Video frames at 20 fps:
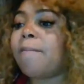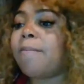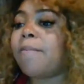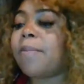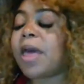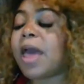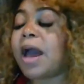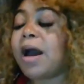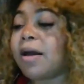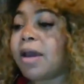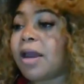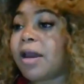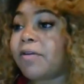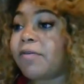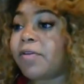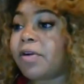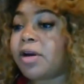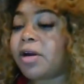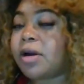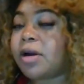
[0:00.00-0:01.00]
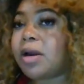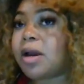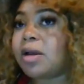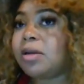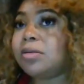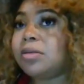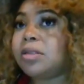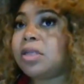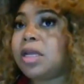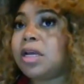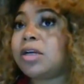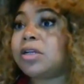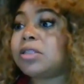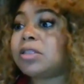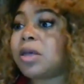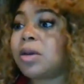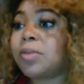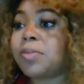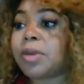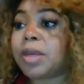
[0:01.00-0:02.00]
However, there are
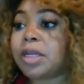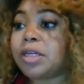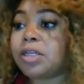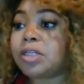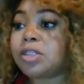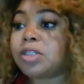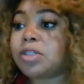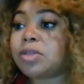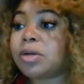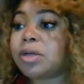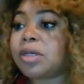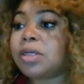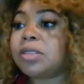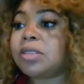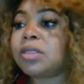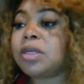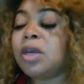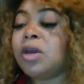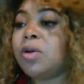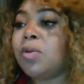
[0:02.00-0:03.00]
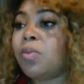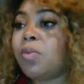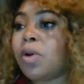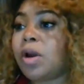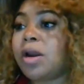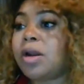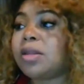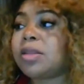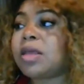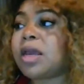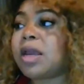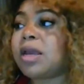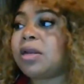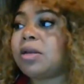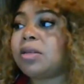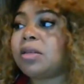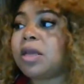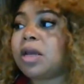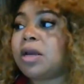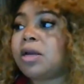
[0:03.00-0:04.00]
some industries where
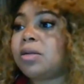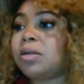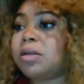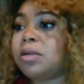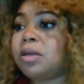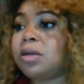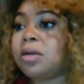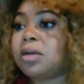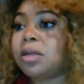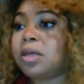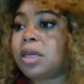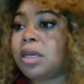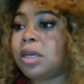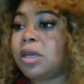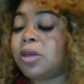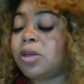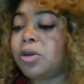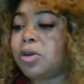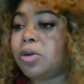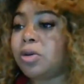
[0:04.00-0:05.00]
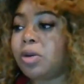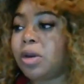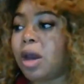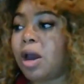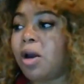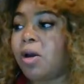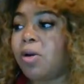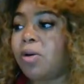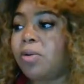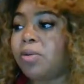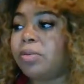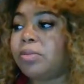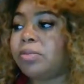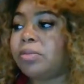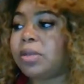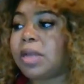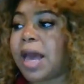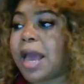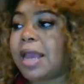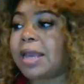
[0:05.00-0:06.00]
they're literally,
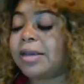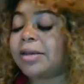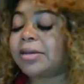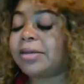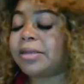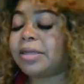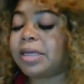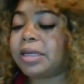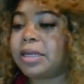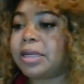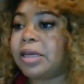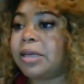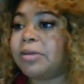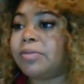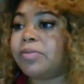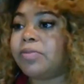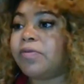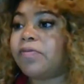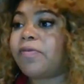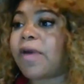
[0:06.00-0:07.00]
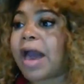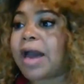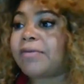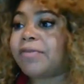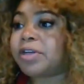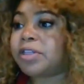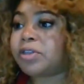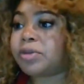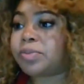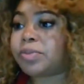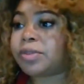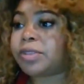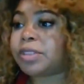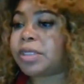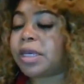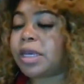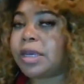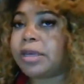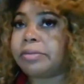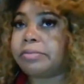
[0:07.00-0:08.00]
like getting
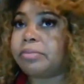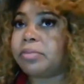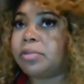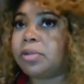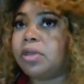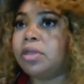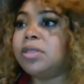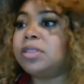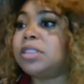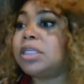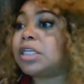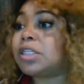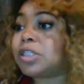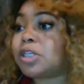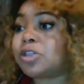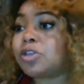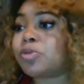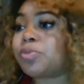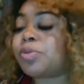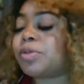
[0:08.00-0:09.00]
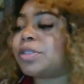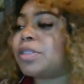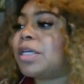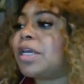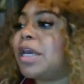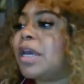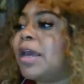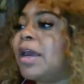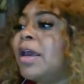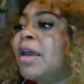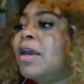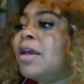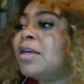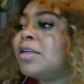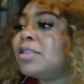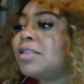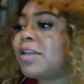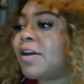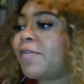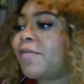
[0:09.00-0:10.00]
500%, 600%,
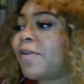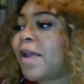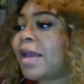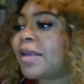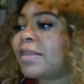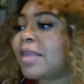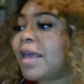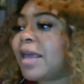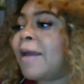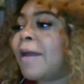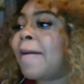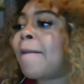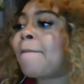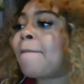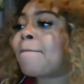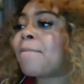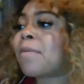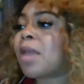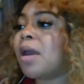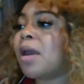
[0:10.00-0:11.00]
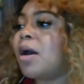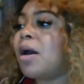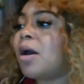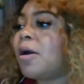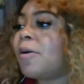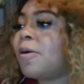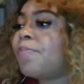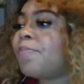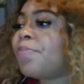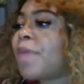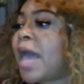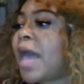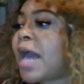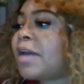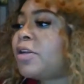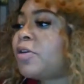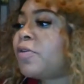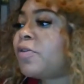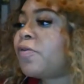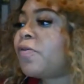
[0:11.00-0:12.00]
stuff like that. How
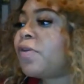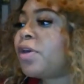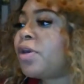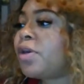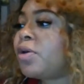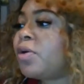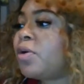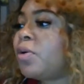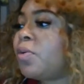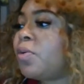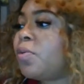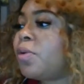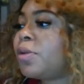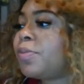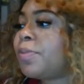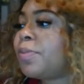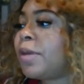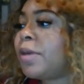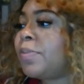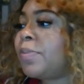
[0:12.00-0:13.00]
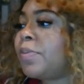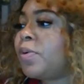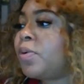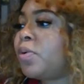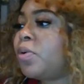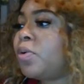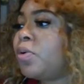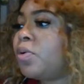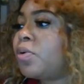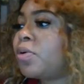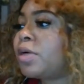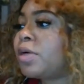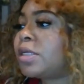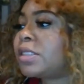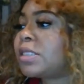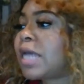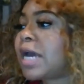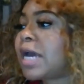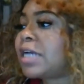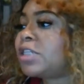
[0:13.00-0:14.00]
do you feel with people who
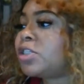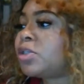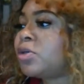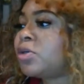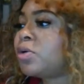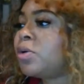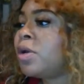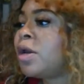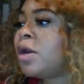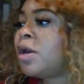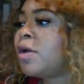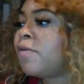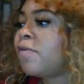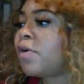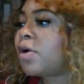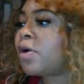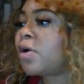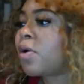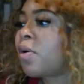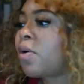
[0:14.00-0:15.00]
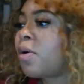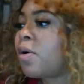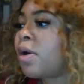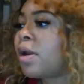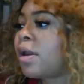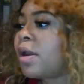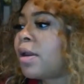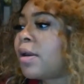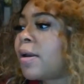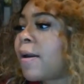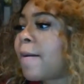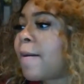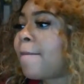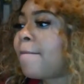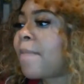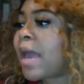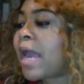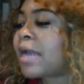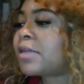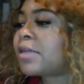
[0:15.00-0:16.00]
criticize you for going
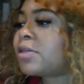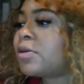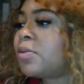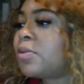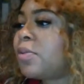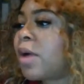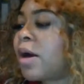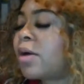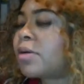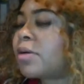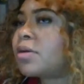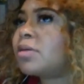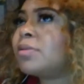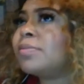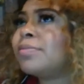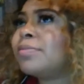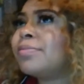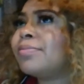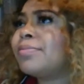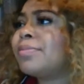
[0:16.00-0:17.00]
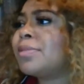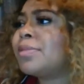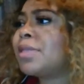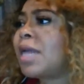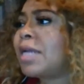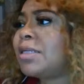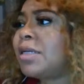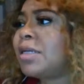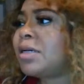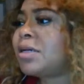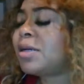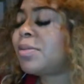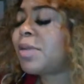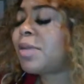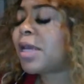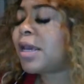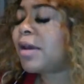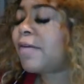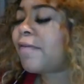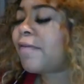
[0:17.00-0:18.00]
back to work? I tell them
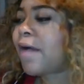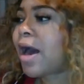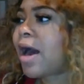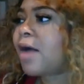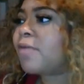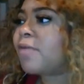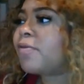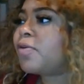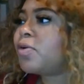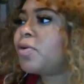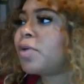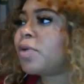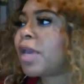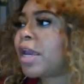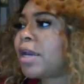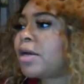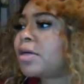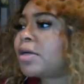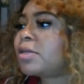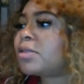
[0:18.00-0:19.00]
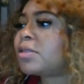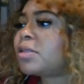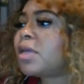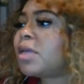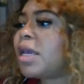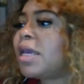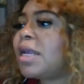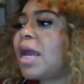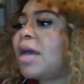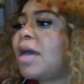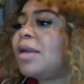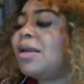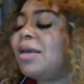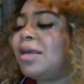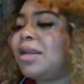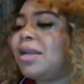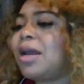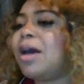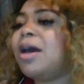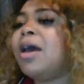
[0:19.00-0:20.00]
to F off. Who cares? And
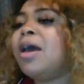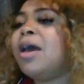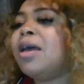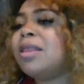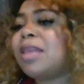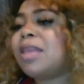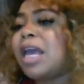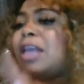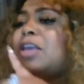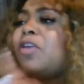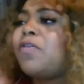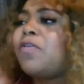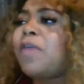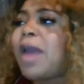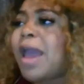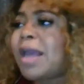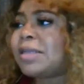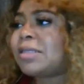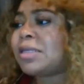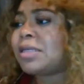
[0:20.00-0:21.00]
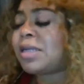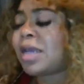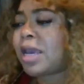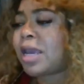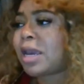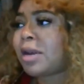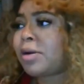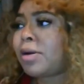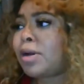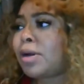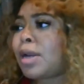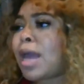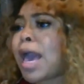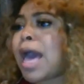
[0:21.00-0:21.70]
I thank you for asking that, Aaron.